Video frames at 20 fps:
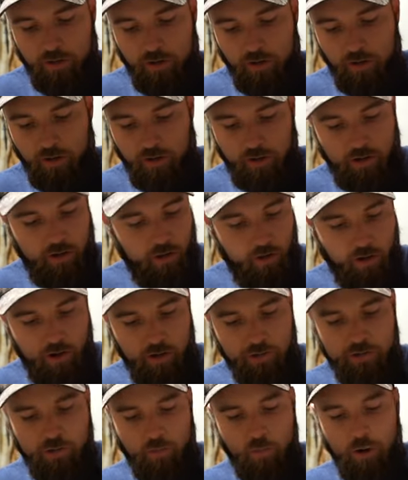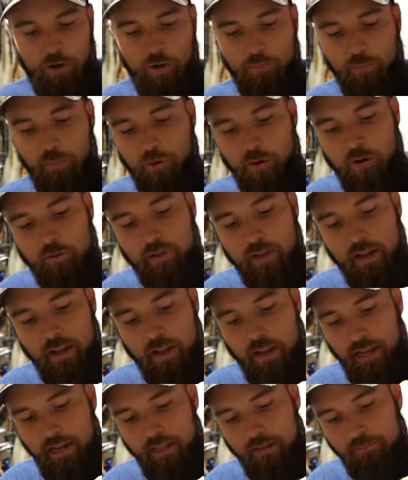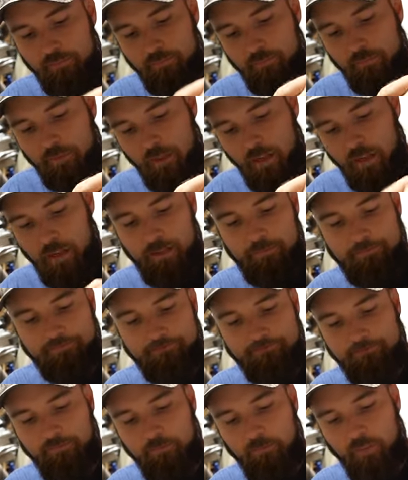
are are also waterproof and um,